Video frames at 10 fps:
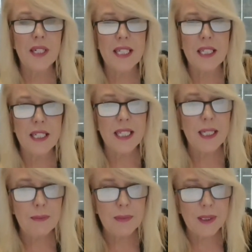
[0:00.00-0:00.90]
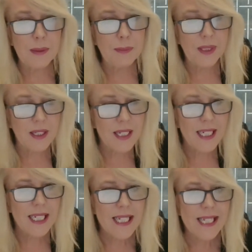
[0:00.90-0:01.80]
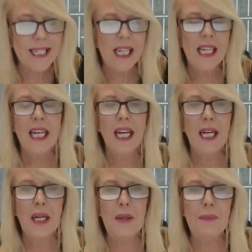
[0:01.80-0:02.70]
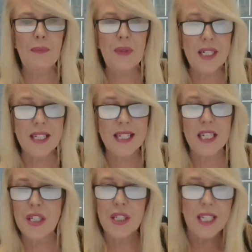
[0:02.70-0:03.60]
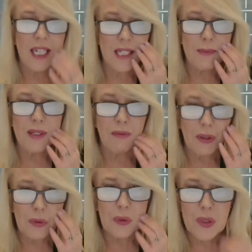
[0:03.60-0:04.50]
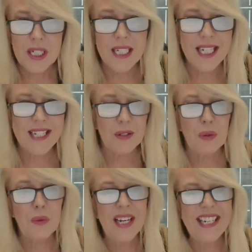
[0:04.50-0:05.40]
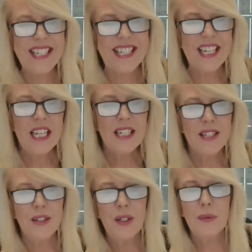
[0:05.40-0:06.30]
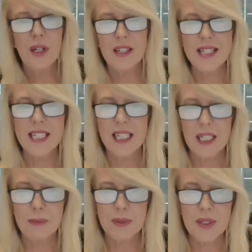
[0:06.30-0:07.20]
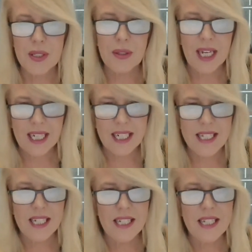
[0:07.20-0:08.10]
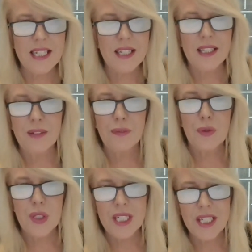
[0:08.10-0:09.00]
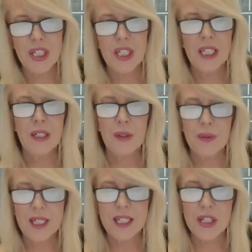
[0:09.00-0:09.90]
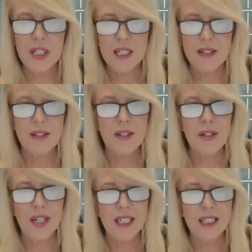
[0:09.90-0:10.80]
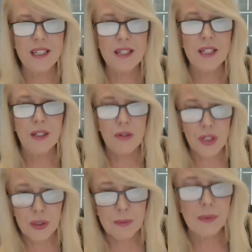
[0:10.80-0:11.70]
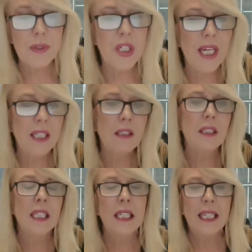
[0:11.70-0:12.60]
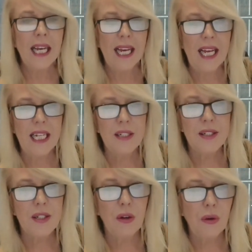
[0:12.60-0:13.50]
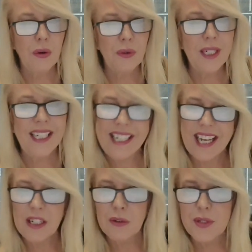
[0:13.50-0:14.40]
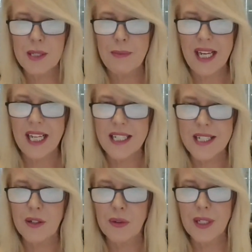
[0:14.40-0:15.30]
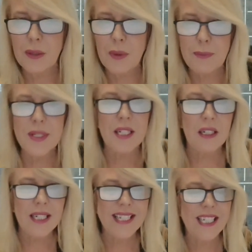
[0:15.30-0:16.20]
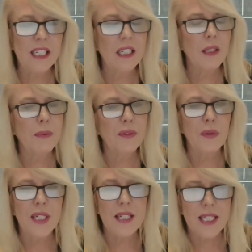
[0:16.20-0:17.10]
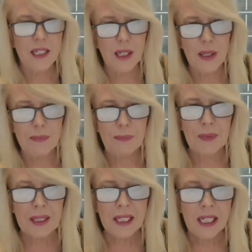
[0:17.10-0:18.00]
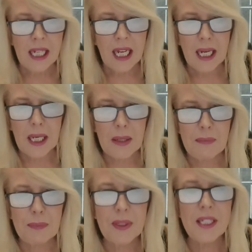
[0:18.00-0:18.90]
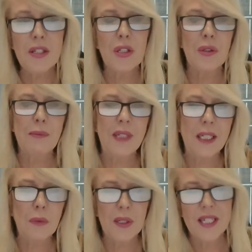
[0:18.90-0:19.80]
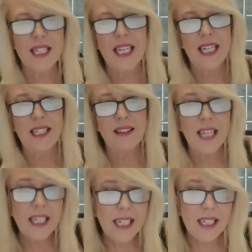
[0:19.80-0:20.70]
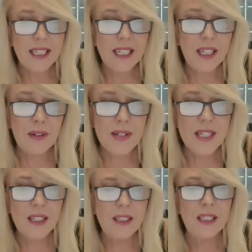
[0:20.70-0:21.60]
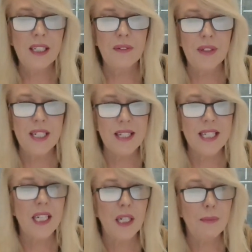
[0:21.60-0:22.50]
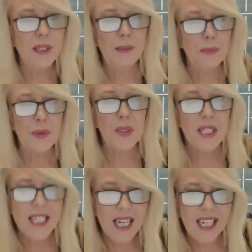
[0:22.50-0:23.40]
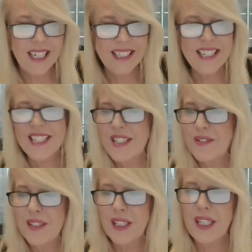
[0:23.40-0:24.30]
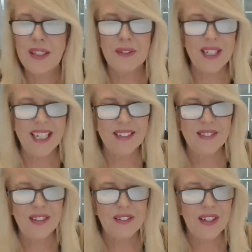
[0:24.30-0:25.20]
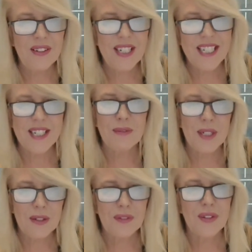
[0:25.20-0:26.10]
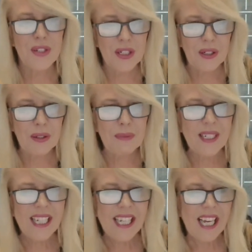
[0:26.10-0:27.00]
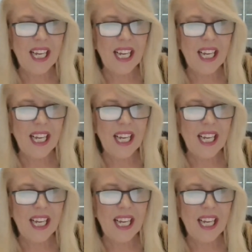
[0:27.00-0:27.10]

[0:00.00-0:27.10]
for better timber buildings. This session has been recorded, as always, so you are still able to access the footage on the Engineers Australia's YouTube channel and on EA On Demand on our website in a couple of weeks' time. Please join me once again in thanking Nick Hewson for his time and input today. Doing the Q&A on your own, he did a wonderful job.